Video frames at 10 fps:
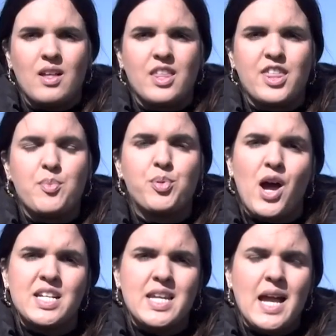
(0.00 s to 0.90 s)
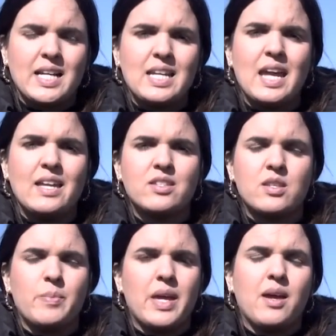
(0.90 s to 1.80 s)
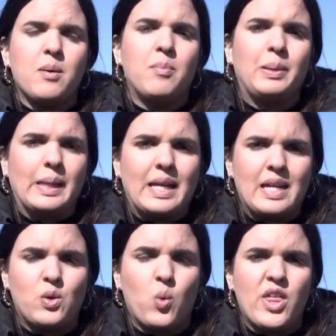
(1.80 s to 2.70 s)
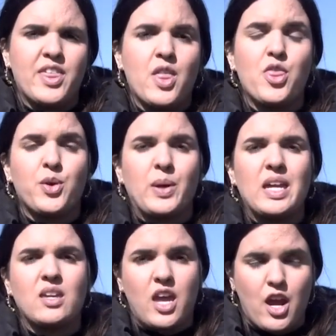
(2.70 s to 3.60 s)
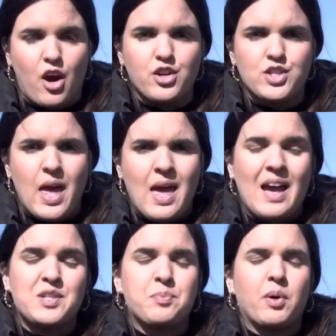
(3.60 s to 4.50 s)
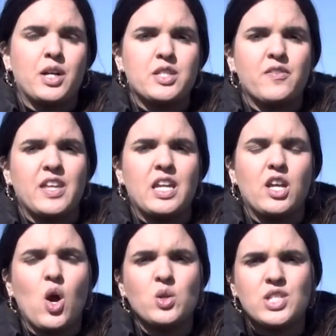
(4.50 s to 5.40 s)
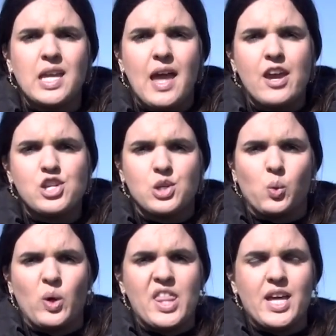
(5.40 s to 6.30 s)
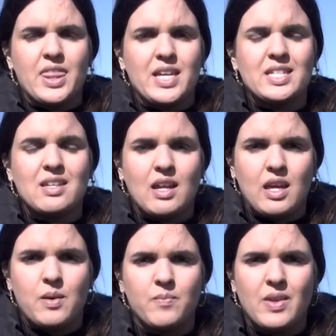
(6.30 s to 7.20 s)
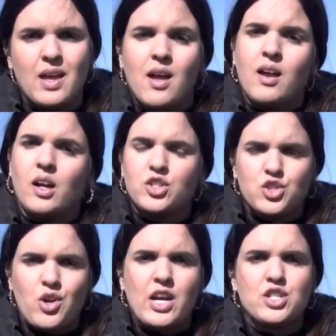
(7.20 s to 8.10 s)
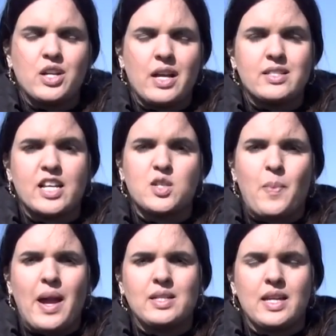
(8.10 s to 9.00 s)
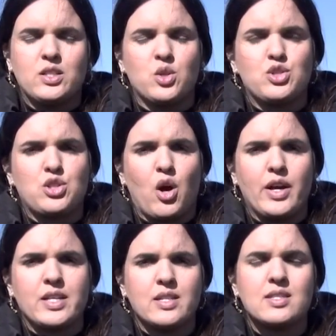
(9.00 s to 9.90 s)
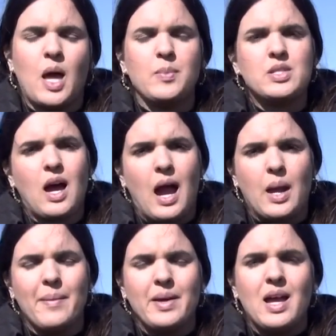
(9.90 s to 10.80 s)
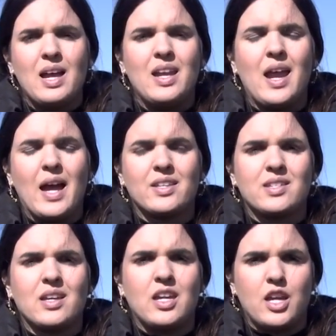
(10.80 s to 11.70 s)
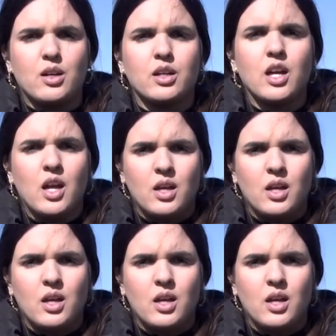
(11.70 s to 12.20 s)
The project needs to be completed within three years as part of the negotiation with the city. Construction is expected to start sometime next year.